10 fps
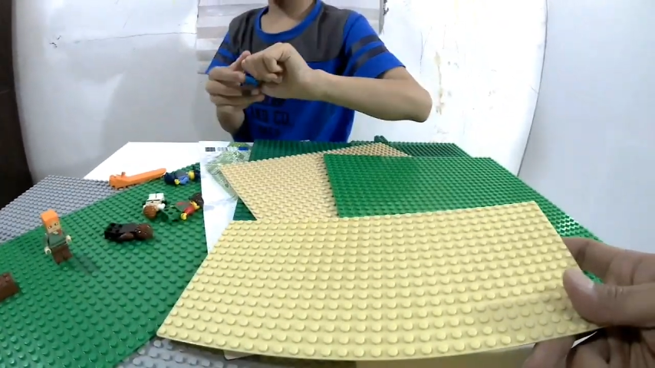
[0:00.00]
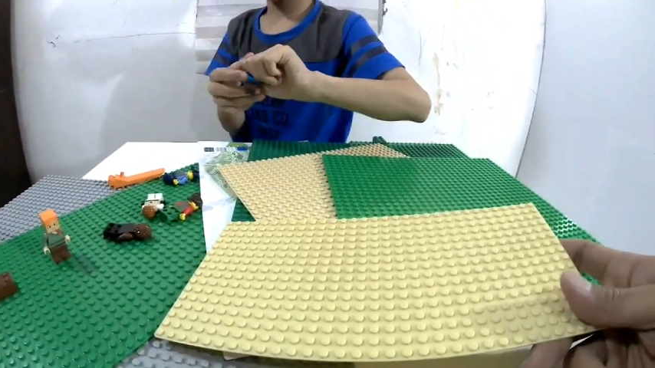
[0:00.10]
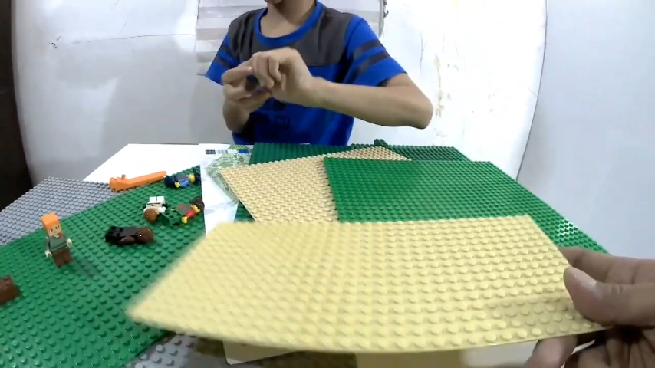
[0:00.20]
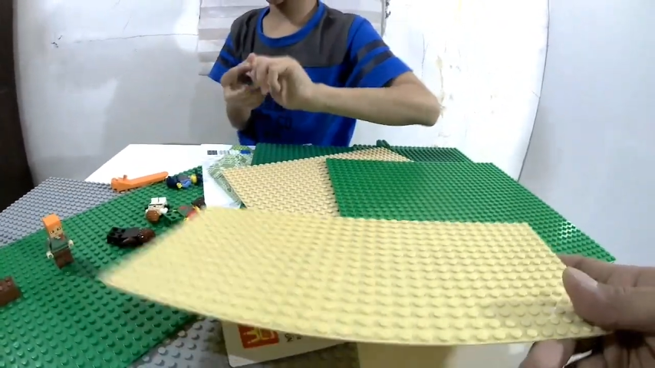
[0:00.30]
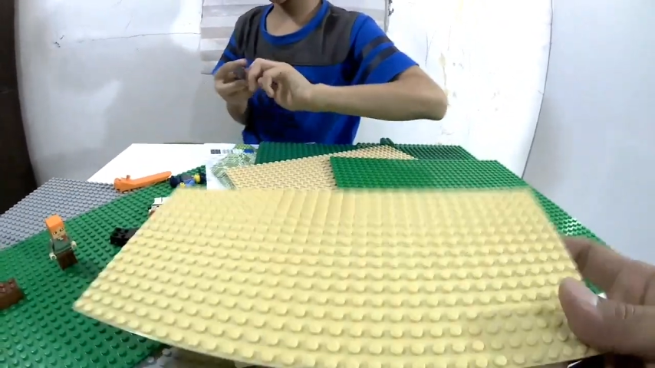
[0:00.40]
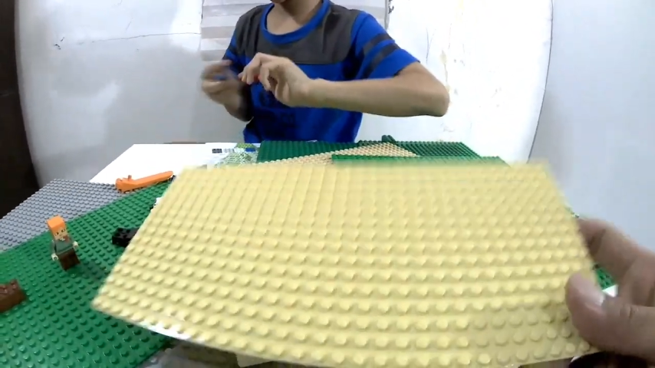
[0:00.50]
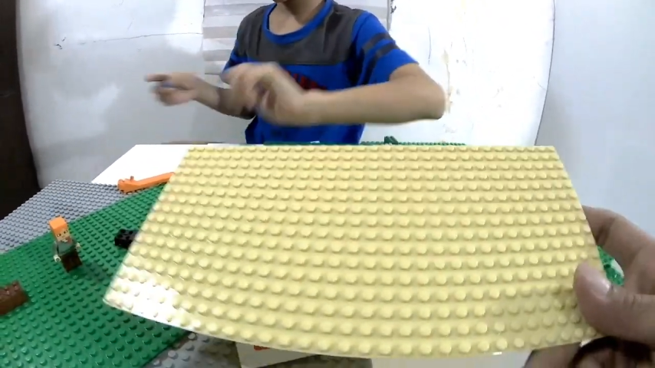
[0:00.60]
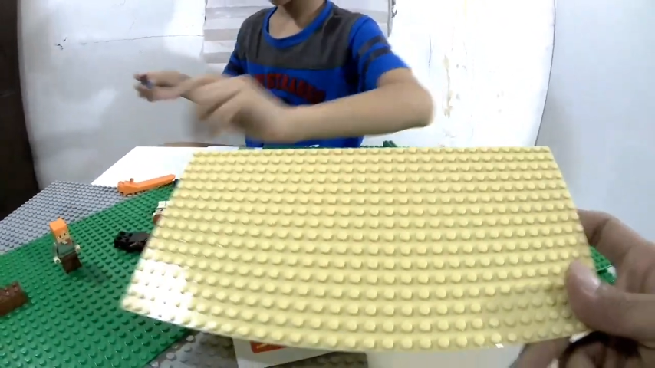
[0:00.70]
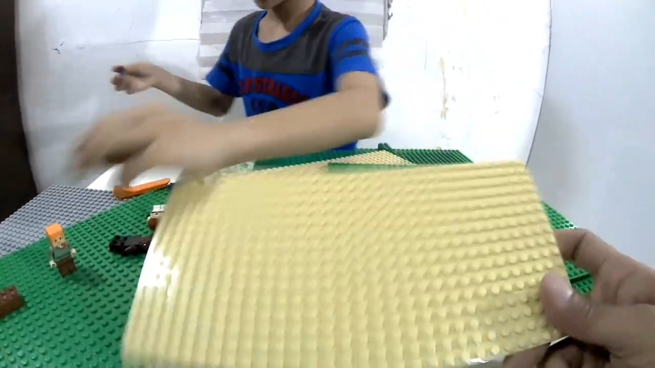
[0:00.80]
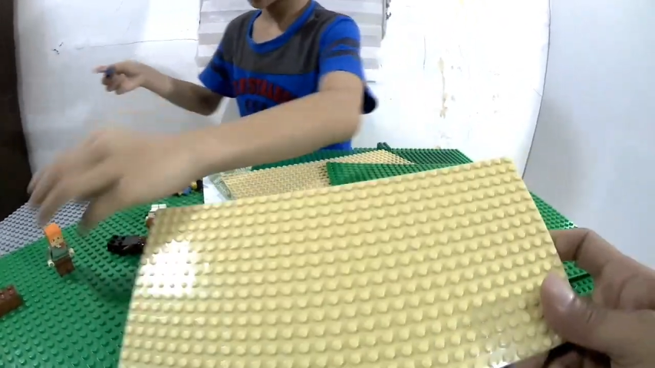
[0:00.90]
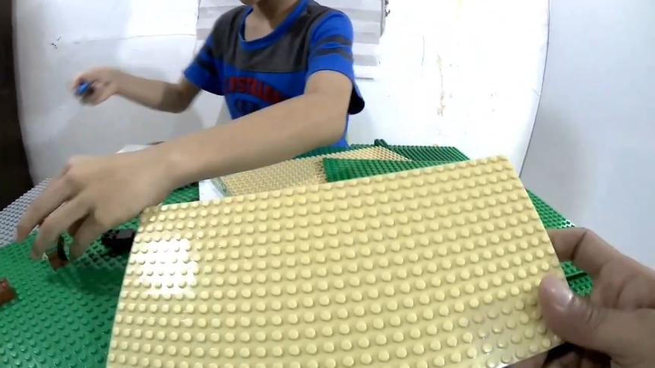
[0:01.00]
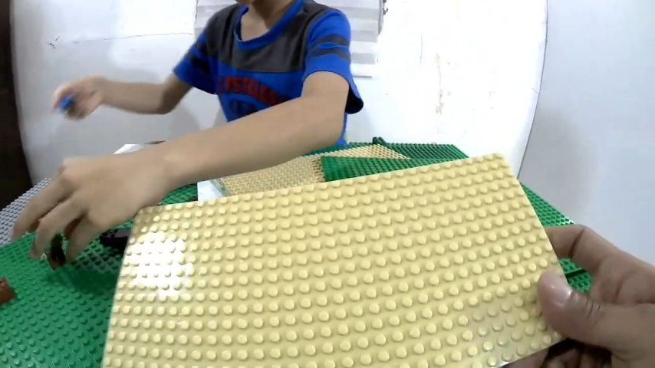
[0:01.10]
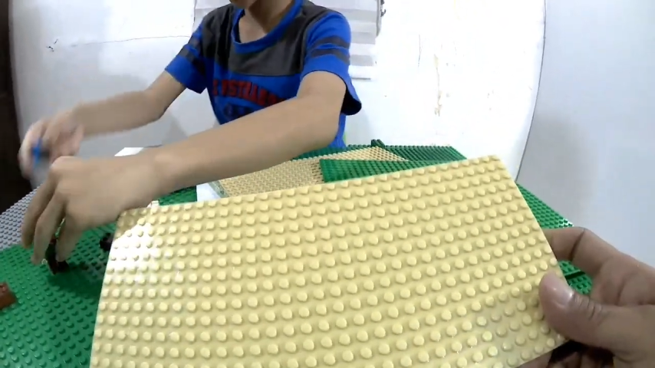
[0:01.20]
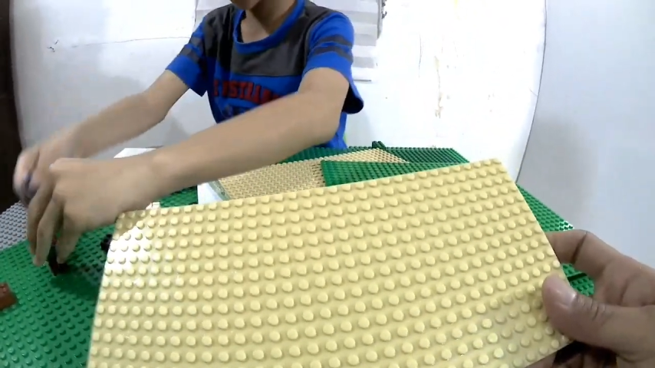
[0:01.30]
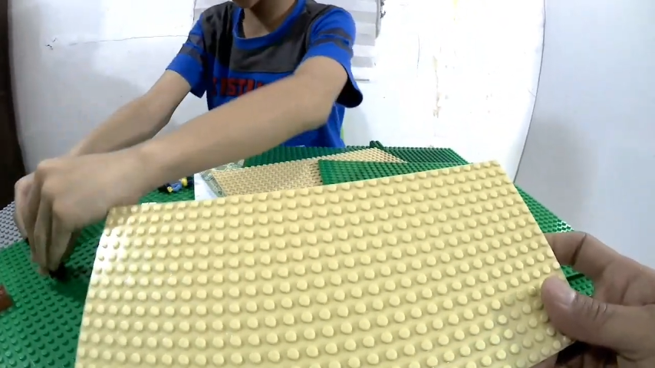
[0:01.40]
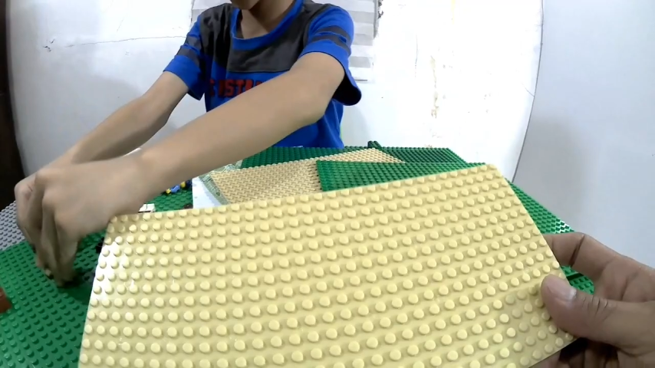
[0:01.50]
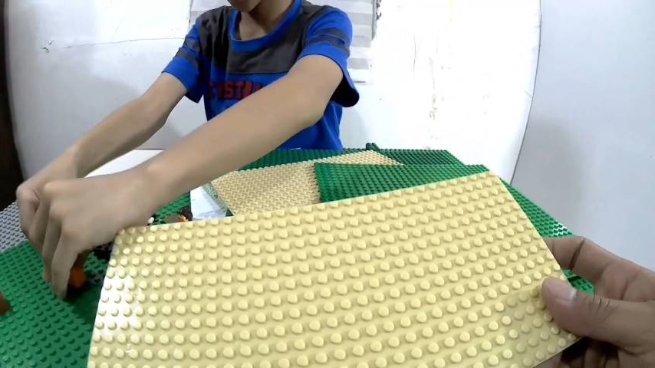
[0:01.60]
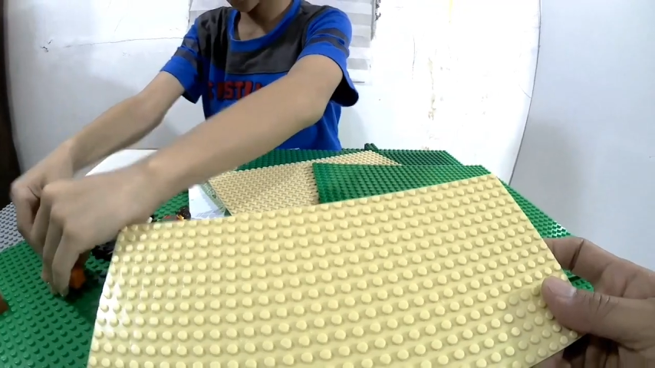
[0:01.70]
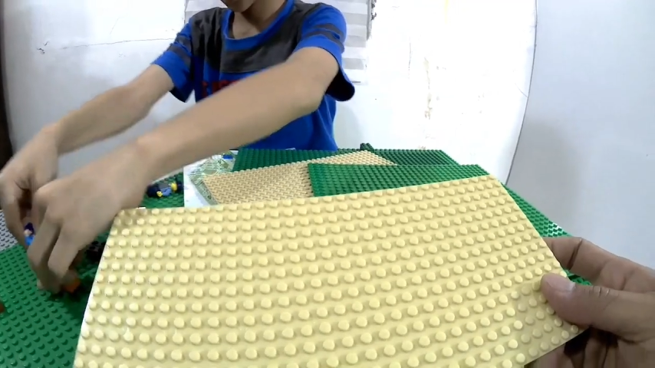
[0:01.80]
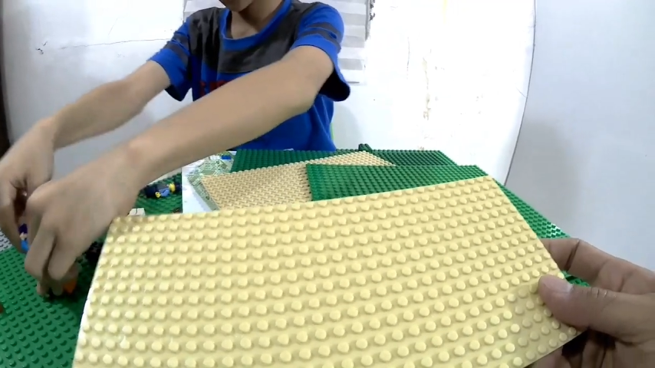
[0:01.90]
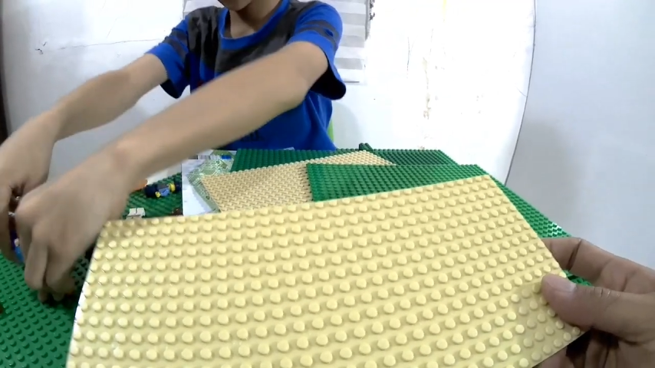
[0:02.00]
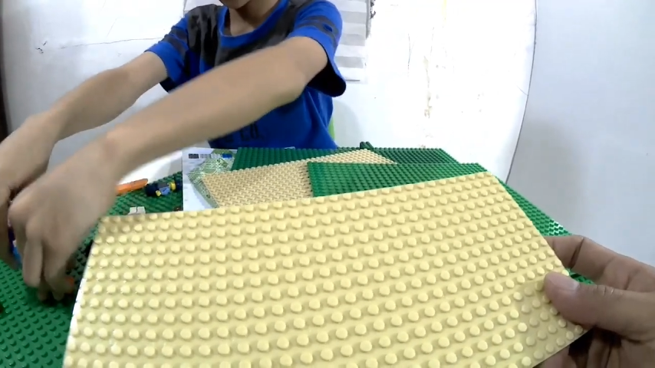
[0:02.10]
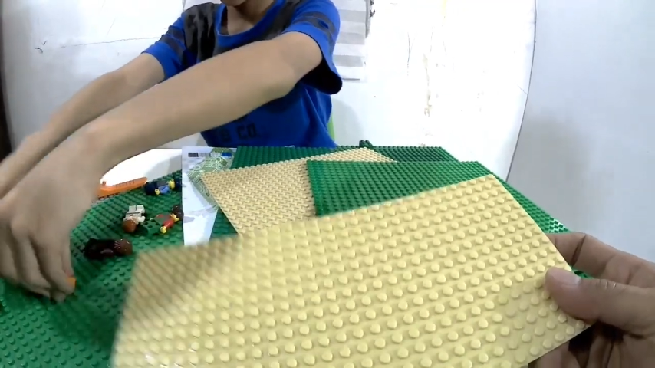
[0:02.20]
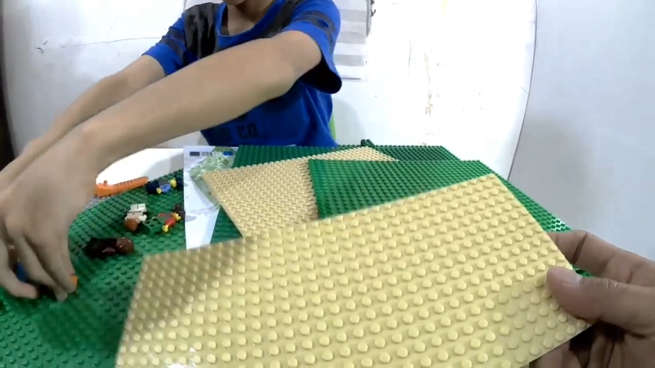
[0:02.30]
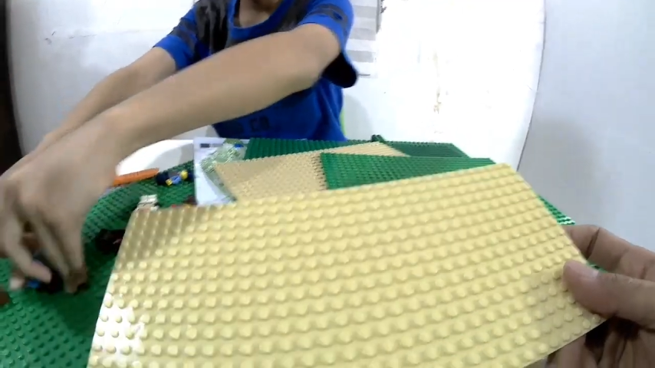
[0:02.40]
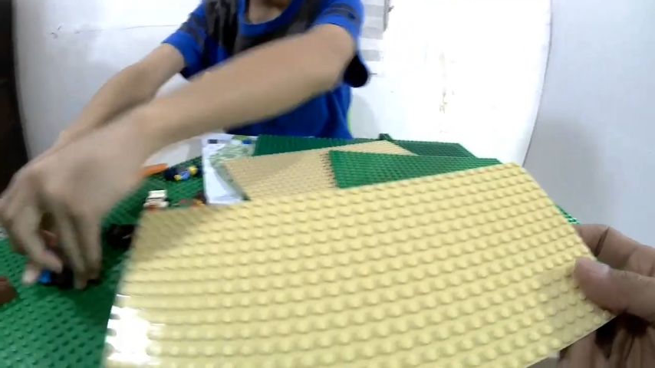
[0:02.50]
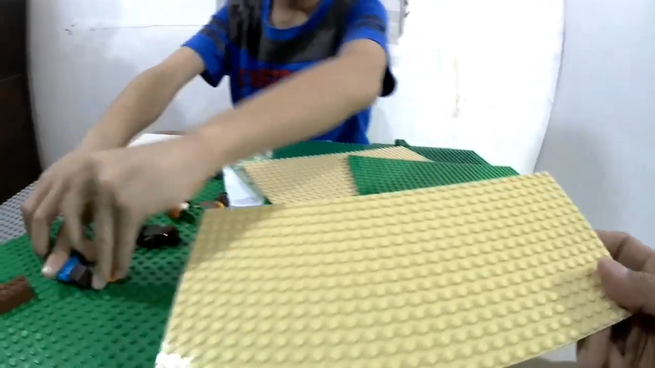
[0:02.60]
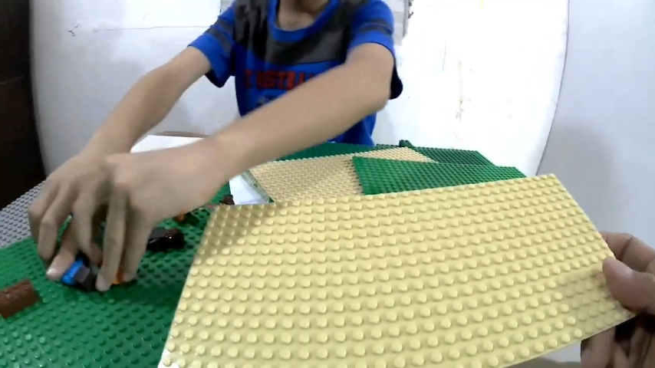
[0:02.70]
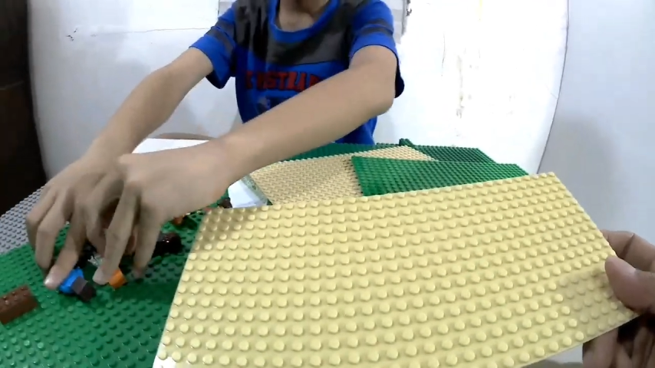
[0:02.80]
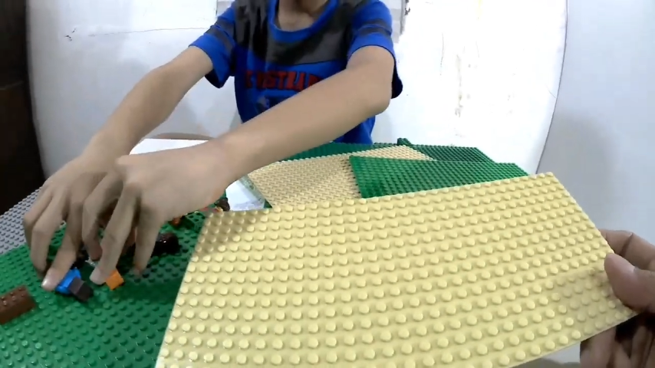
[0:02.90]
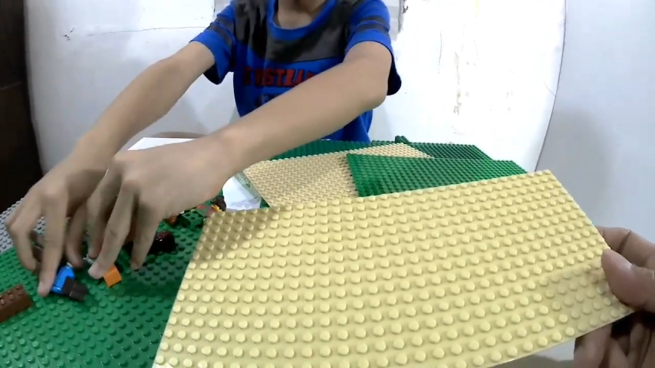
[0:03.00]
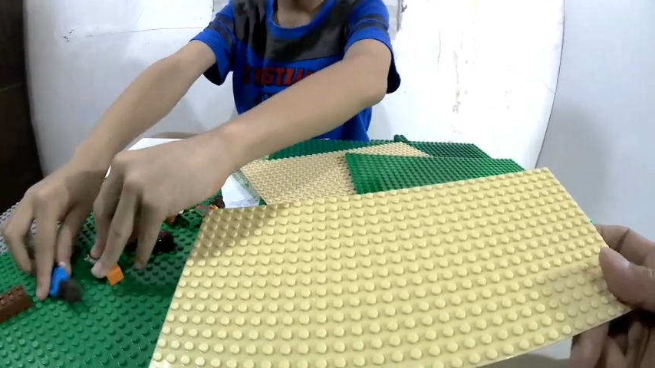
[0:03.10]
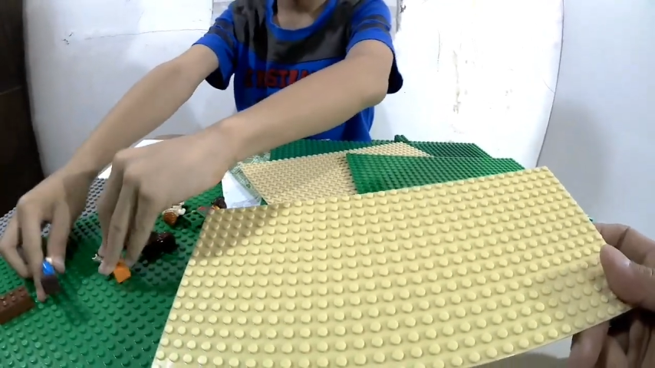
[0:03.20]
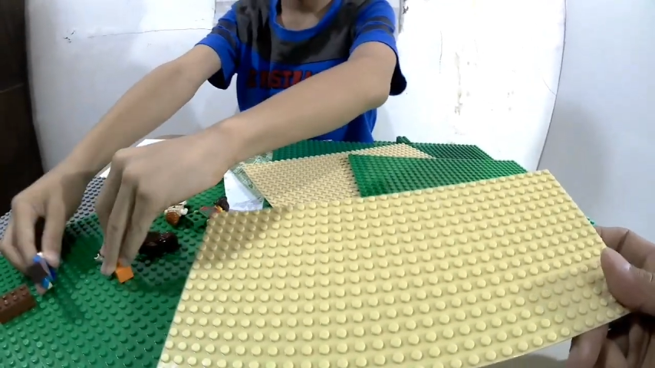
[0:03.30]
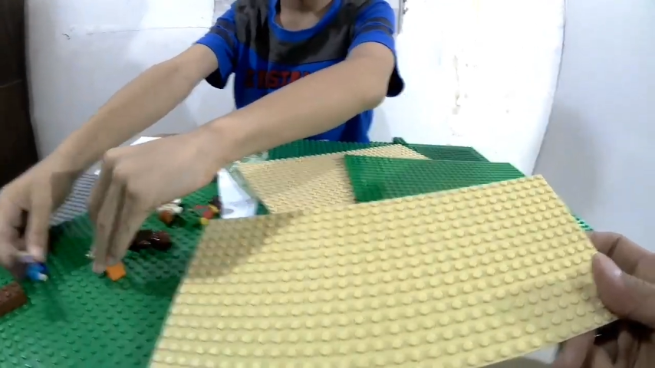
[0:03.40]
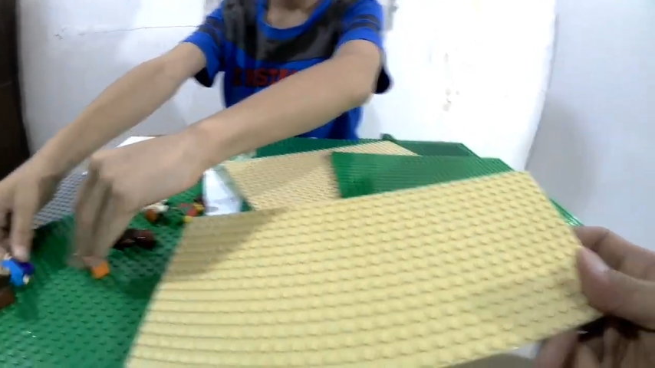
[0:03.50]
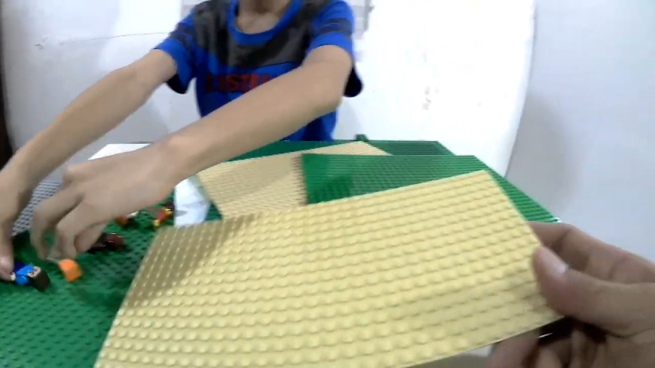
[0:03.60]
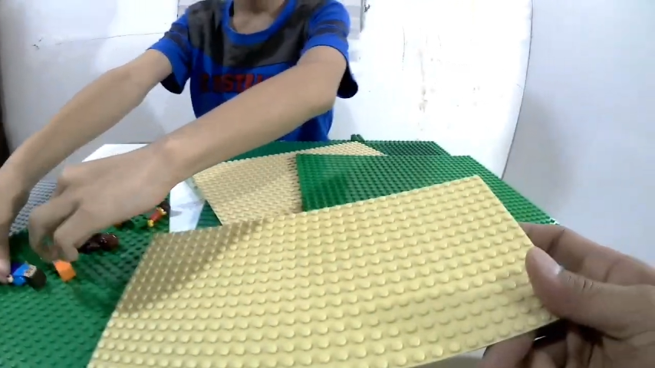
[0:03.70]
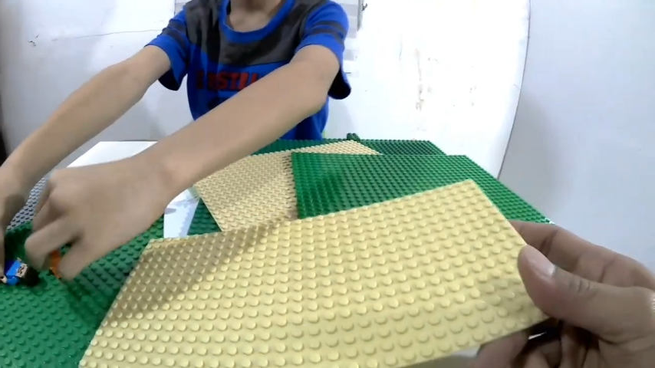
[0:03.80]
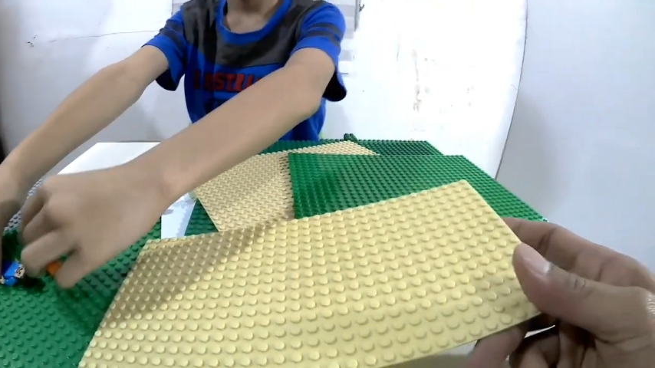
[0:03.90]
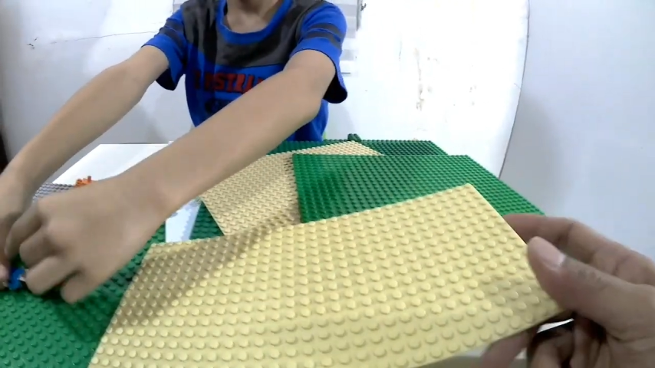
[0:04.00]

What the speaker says: Nobody's mouth can be seen.